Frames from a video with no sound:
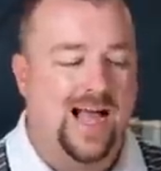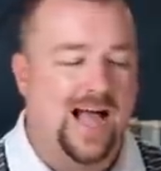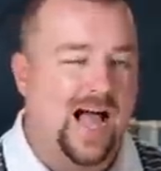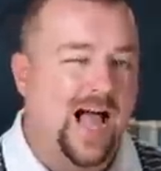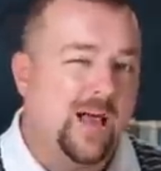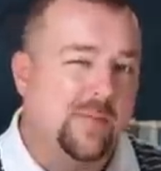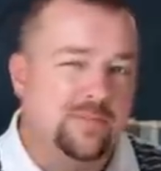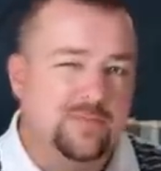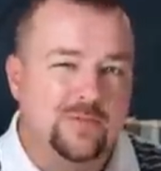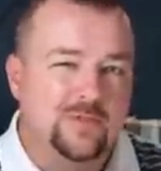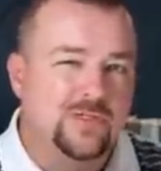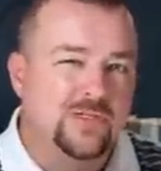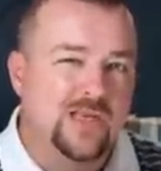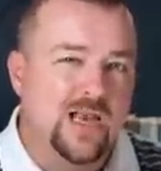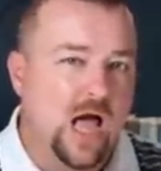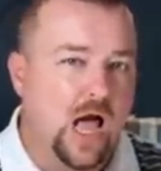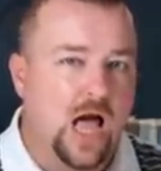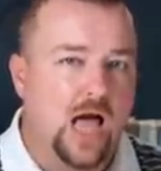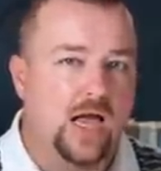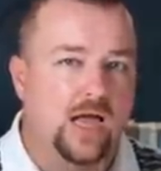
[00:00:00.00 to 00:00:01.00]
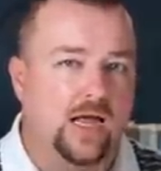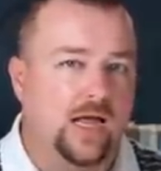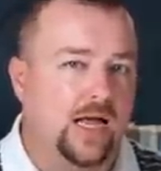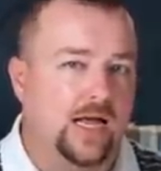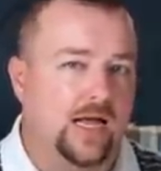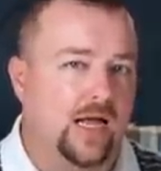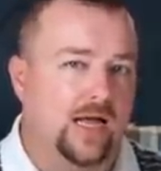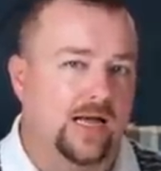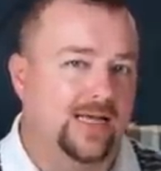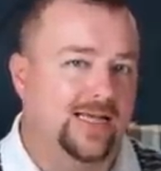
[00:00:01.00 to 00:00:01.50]
I'm not
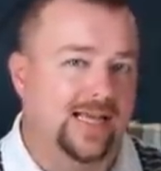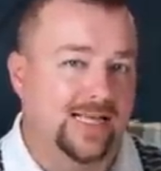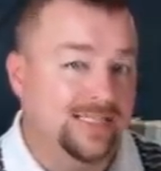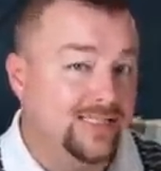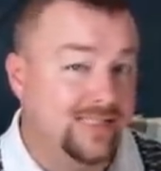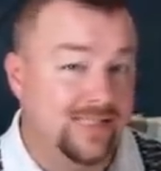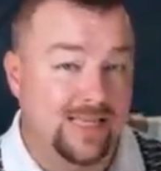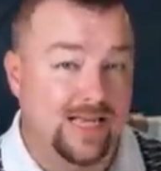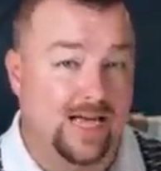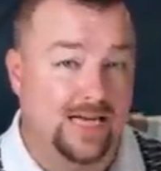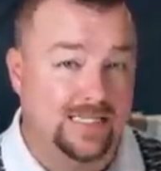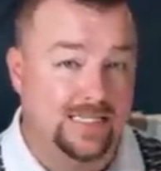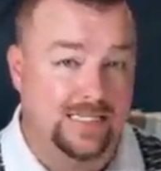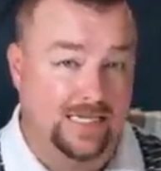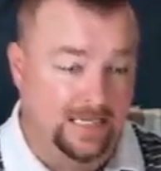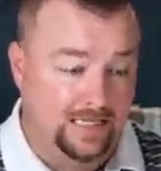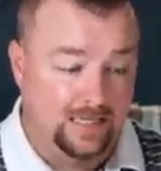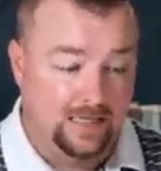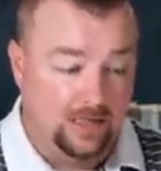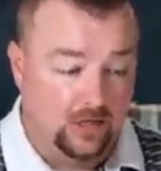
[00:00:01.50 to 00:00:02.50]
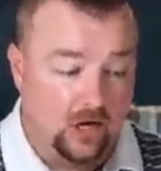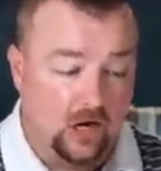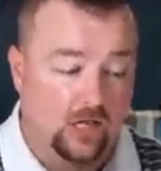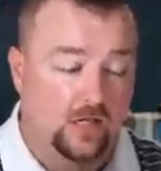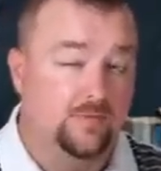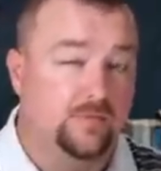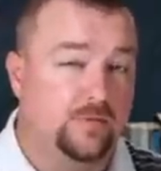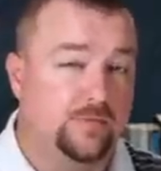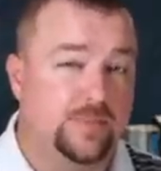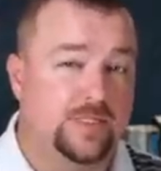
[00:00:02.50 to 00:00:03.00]
against the idea that the
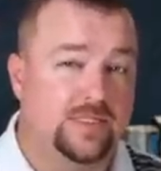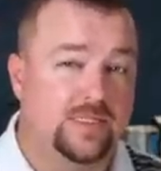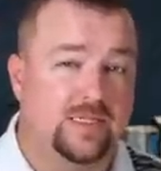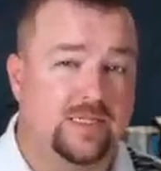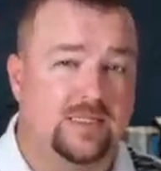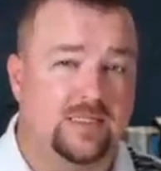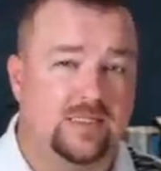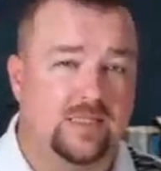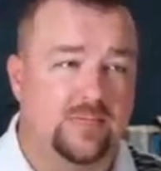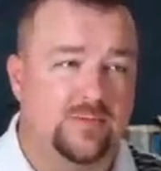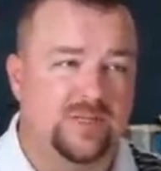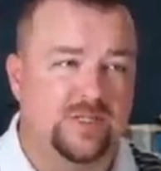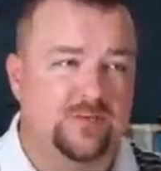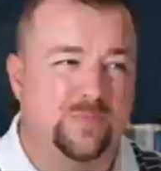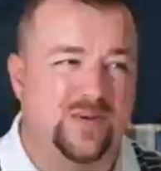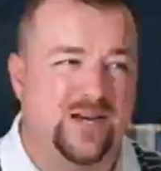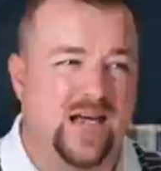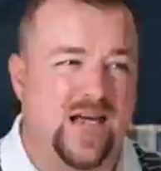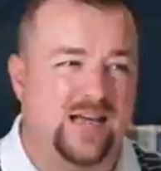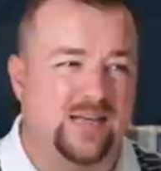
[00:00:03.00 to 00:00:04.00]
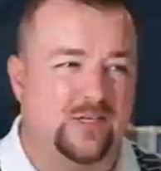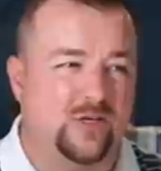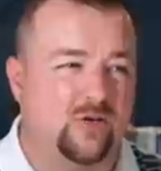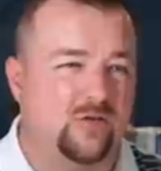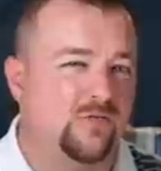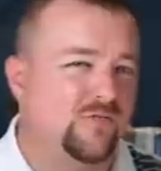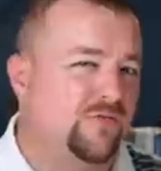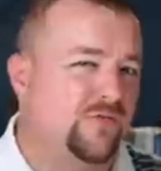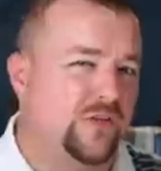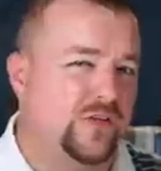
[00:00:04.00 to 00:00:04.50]
column's missing in this image, but I
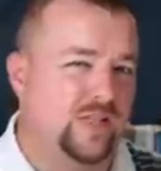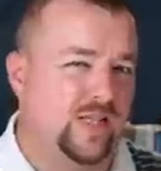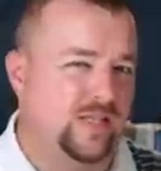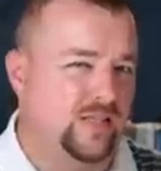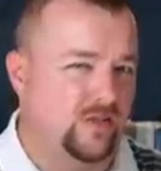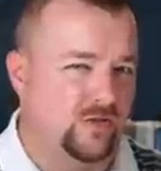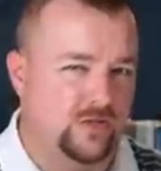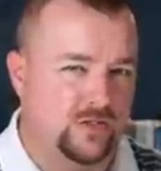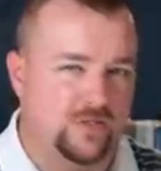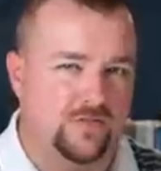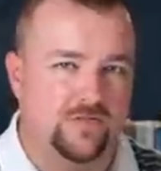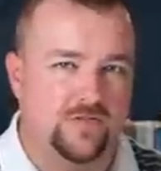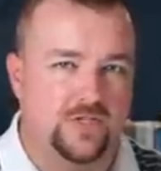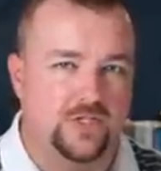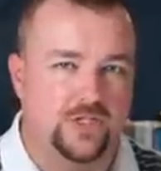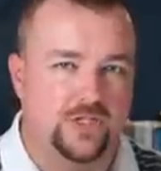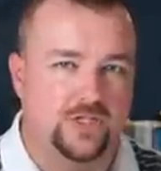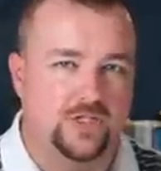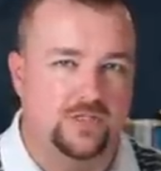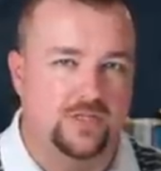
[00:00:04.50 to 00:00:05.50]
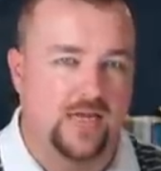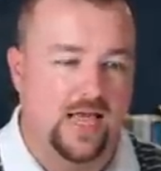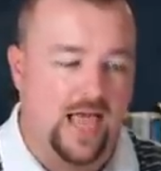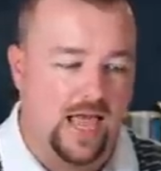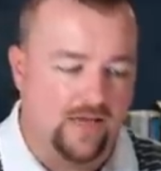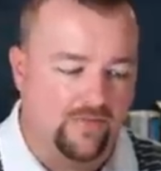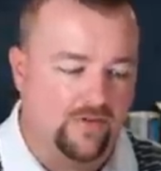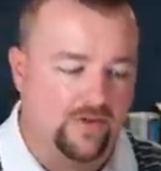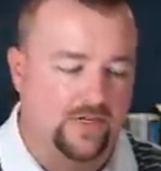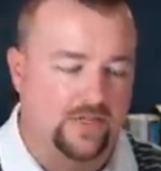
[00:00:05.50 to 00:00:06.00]
don't feel like there's sufficient
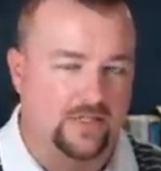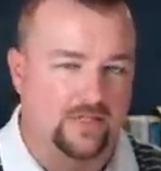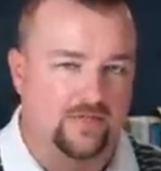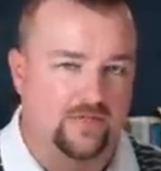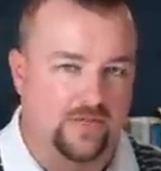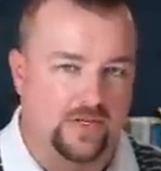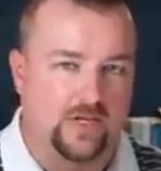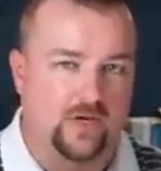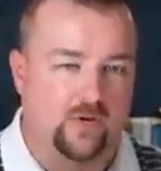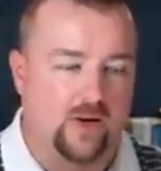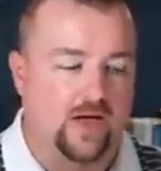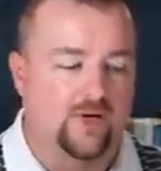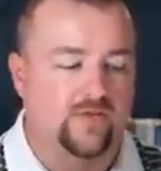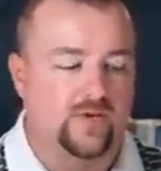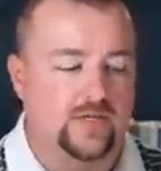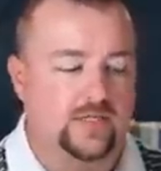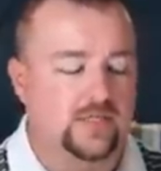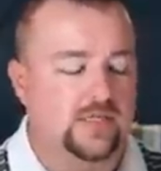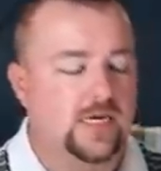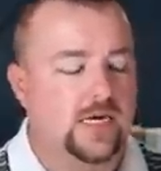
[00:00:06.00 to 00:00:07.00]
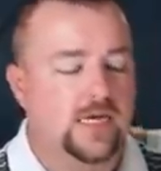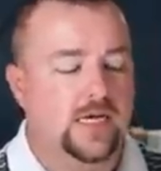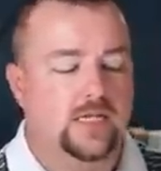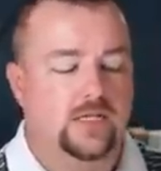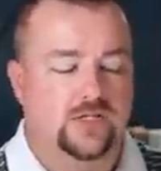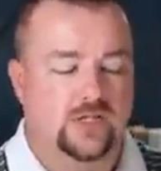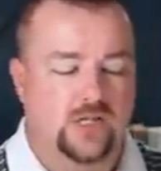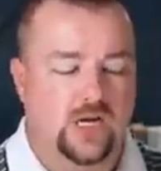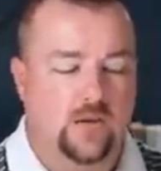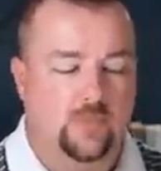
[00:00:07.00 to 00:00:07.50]
evidence, video evidence.
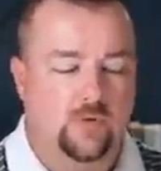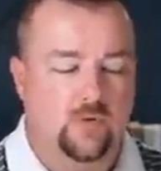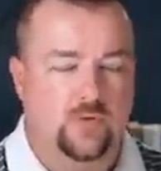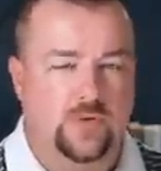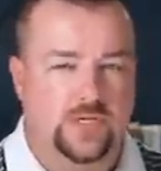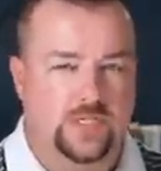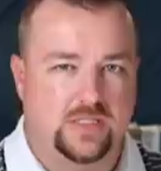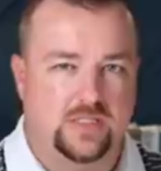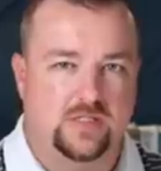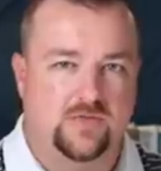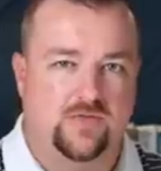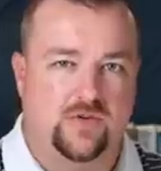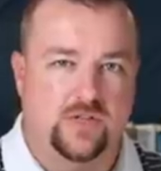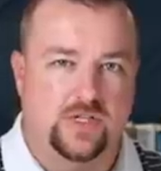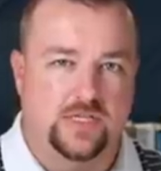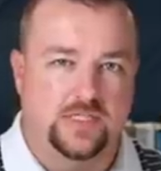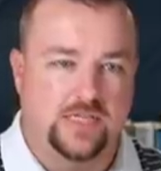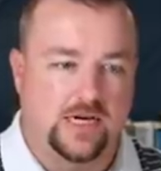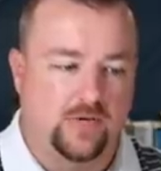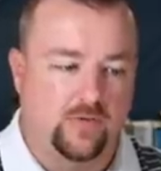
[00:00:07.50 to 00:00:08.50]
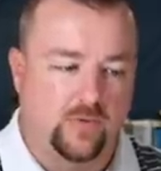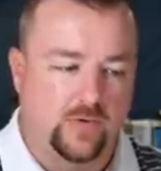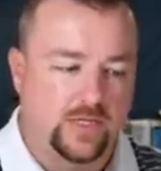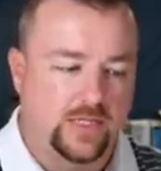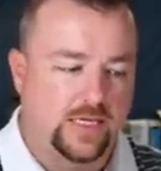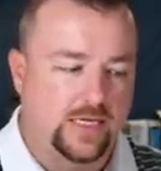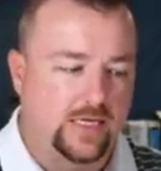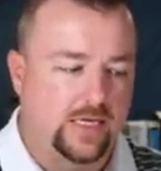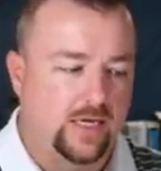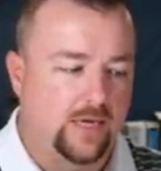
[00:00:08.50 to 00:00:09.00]
There's a couple reasons for this. I
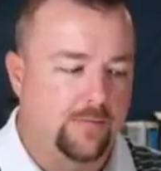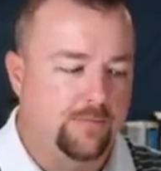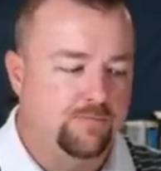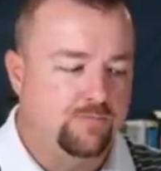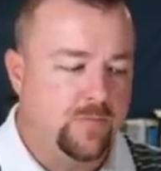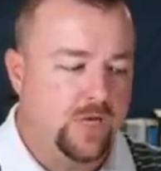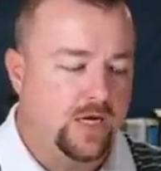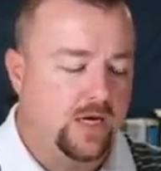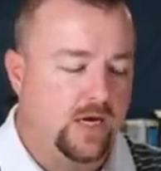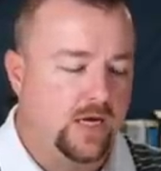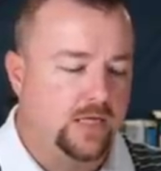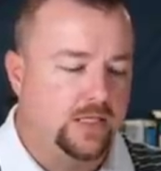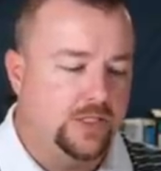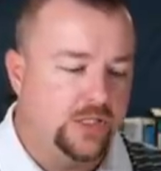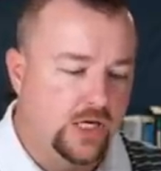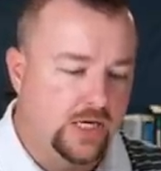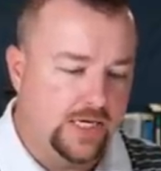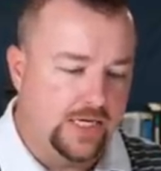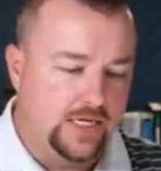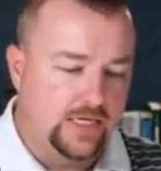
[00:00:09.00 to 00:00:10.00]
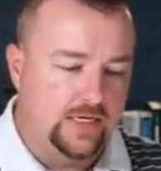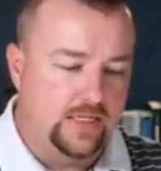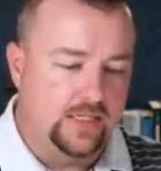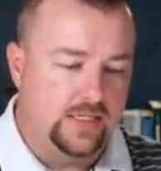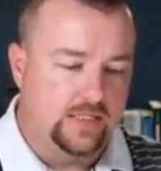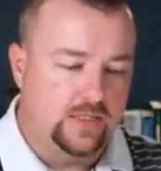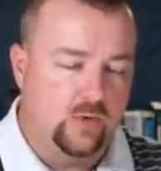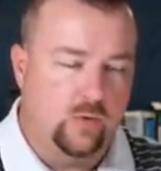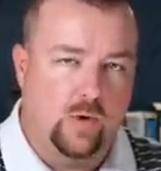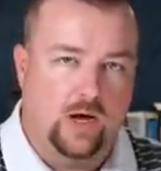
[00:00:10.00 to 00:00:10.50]
really dug into
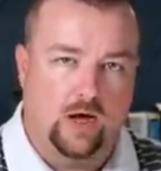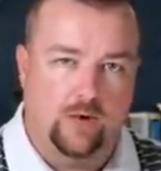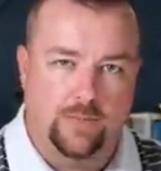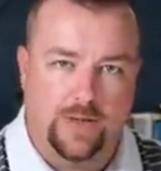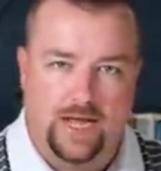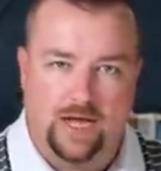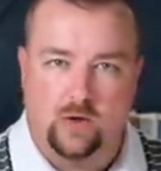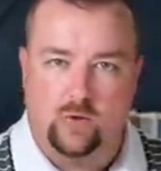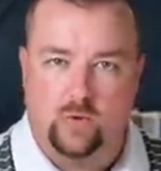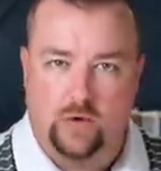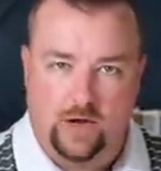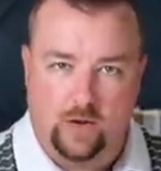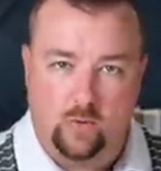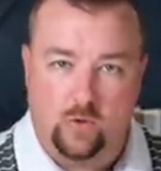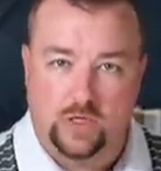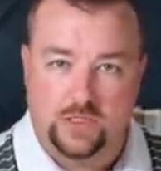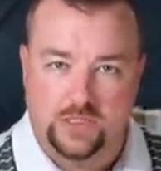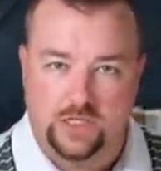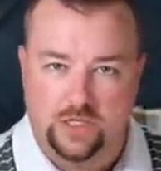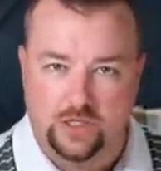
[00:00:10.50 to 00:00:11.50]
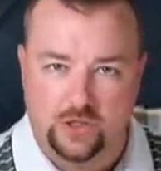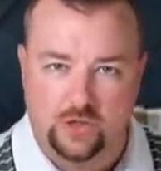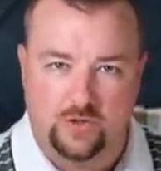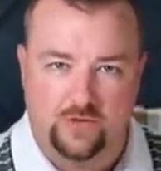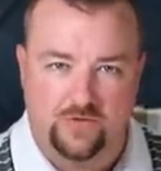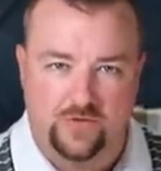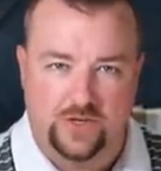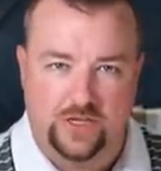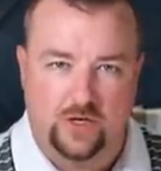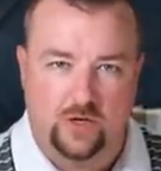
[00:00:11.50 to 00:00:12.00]
this a while back when I was going to do
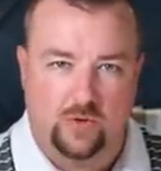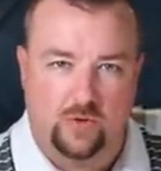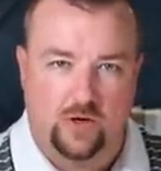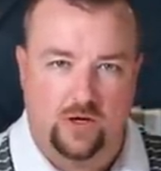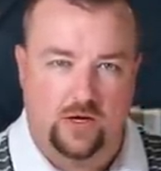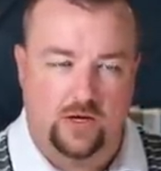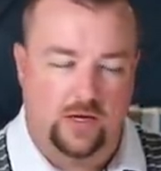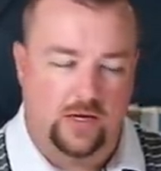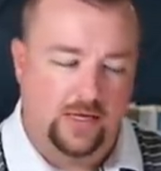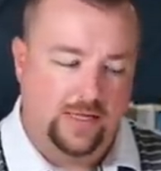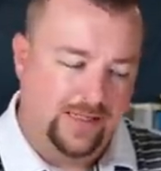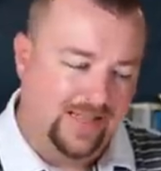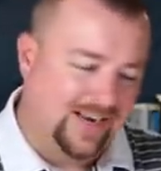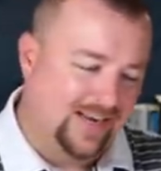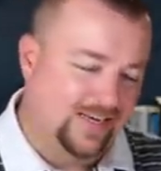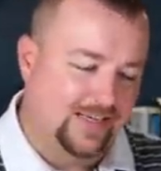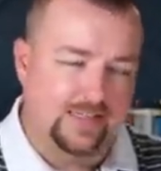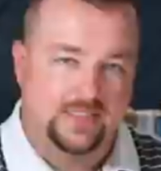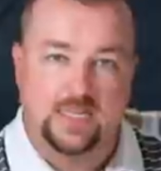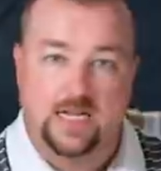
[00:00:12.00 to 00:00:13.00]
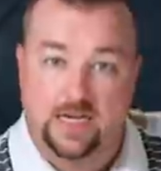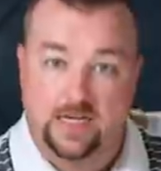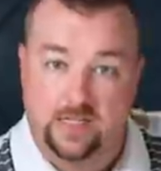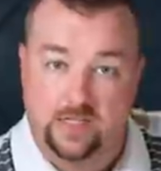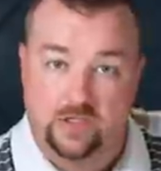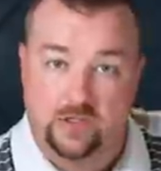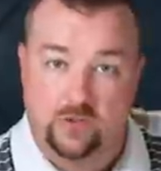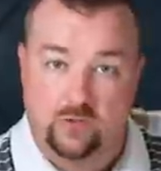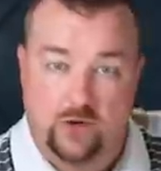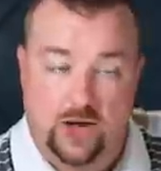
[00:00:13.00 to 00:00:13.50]
a video, and then I
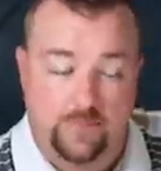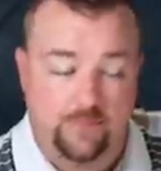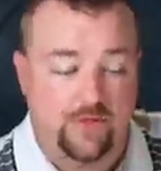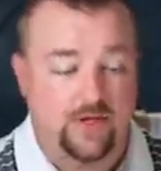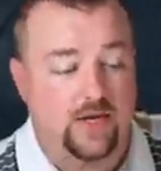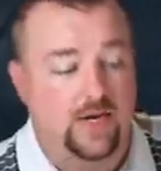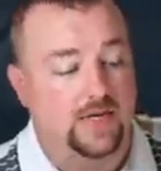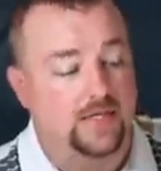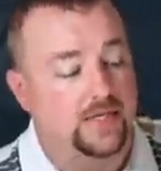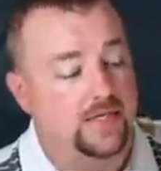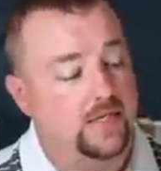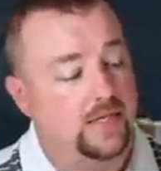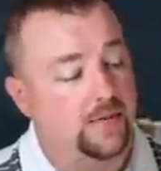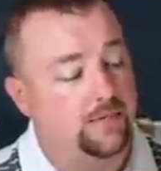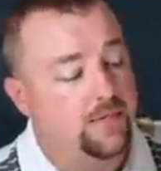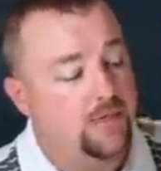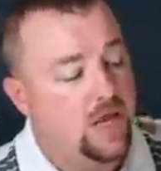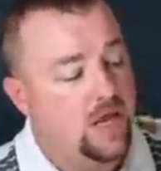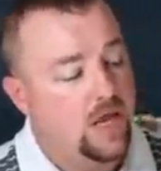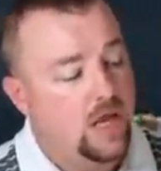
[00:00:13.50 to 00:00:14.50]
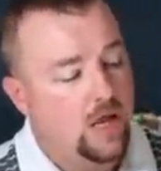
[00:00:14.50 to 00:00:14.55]
decided to scrap the idea.